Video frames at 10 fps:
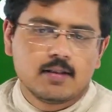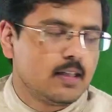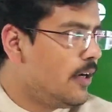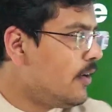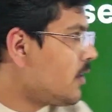
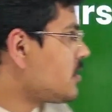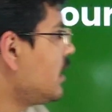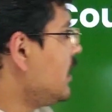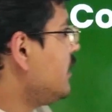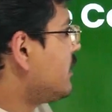
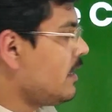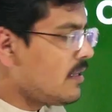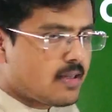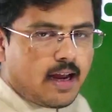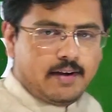interestingly,
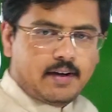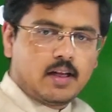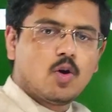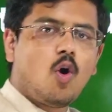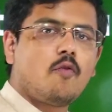this
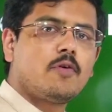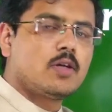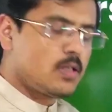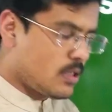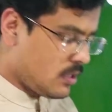entry
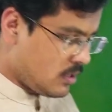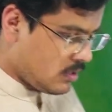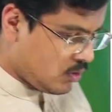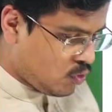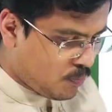offers
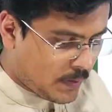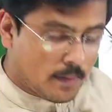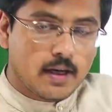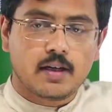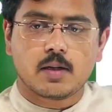you
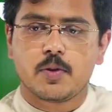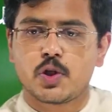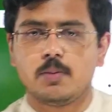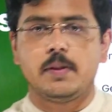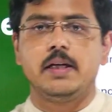permanent
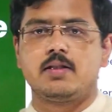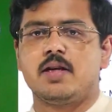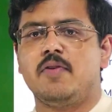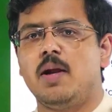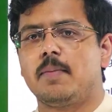commission, be it
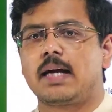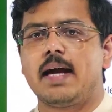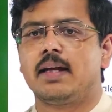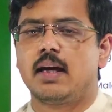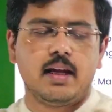civil,
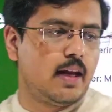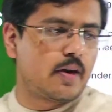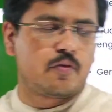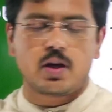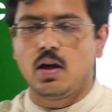mechanical,
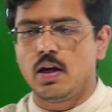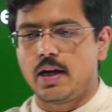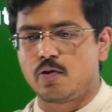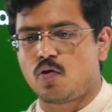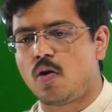electrical,
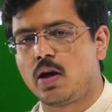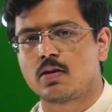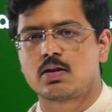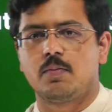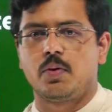
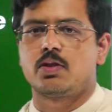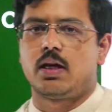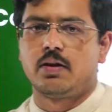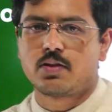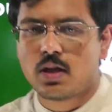electronics, computer
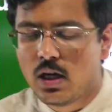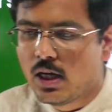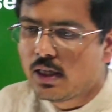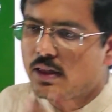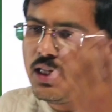science.
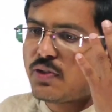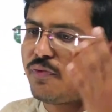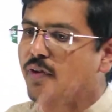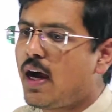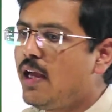These
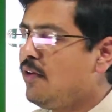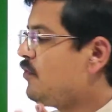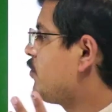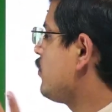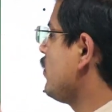
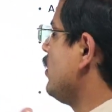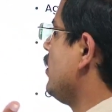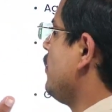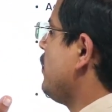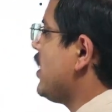five
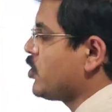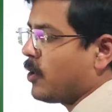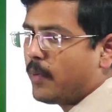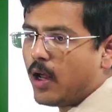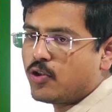major
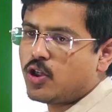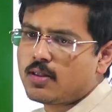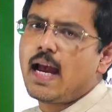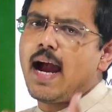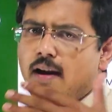branches
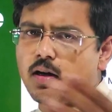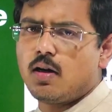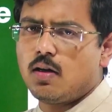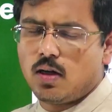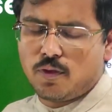and
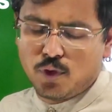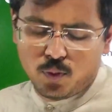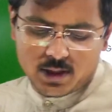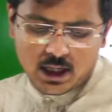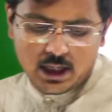a few
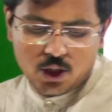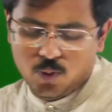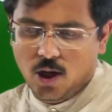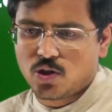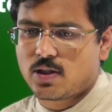miscellaneous
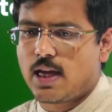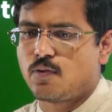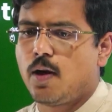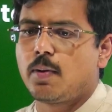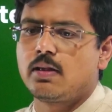branches as
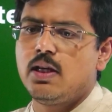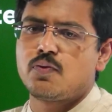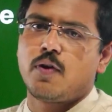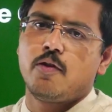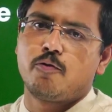well, but these
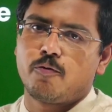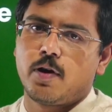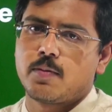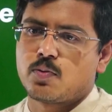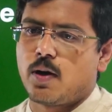five
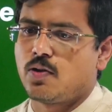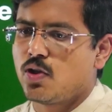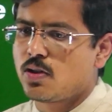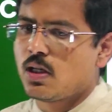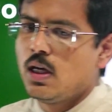famous
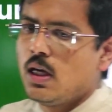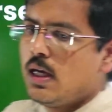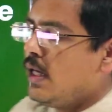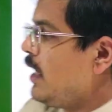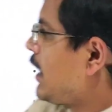branches
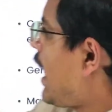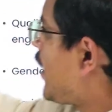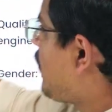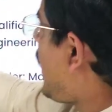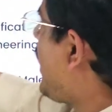
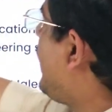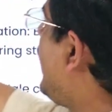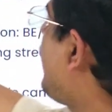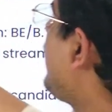can apply here.